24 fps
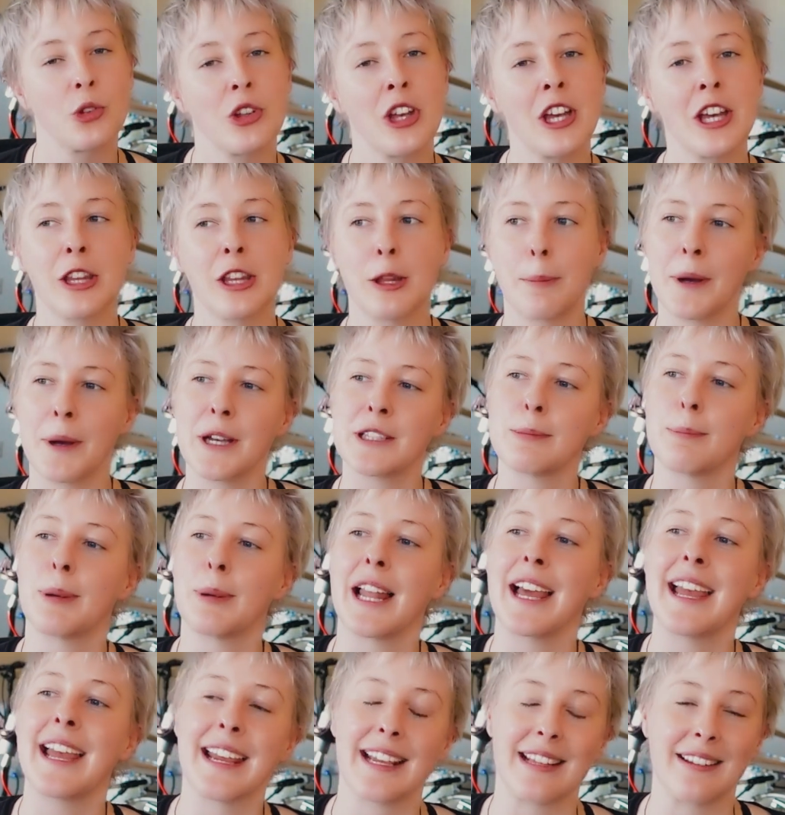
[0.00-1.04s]
the person
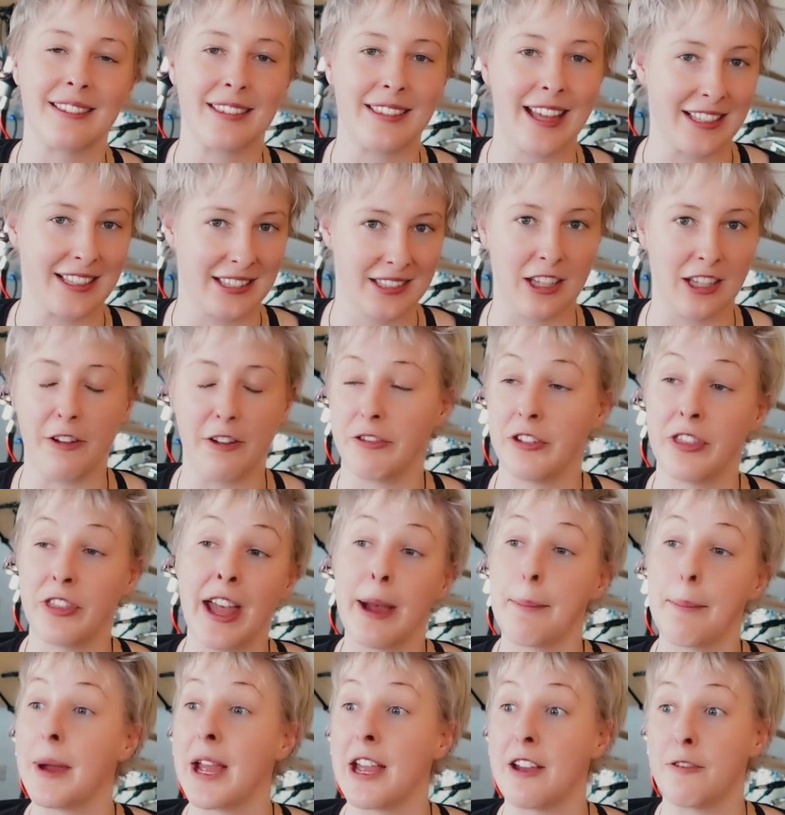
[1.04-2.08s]
playing that stuff, and that
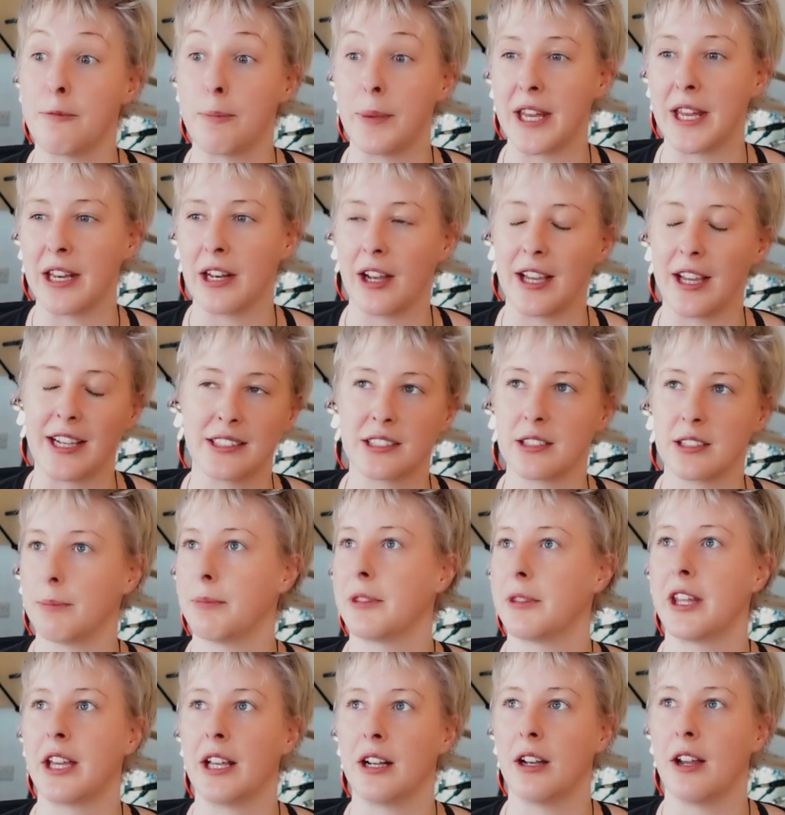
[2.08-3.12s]
may have been like
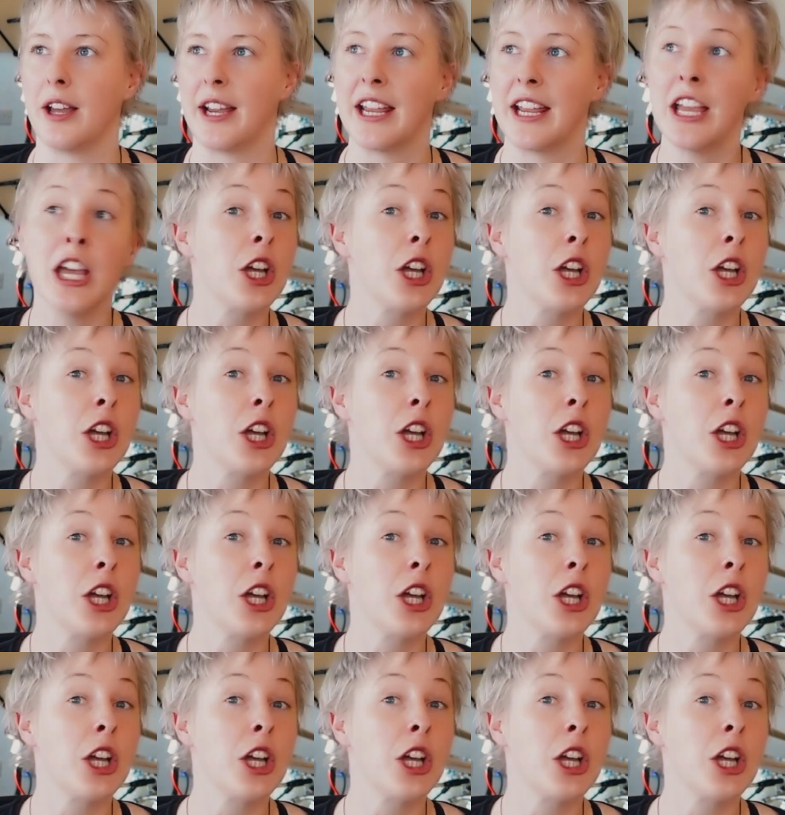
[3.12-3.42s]
something like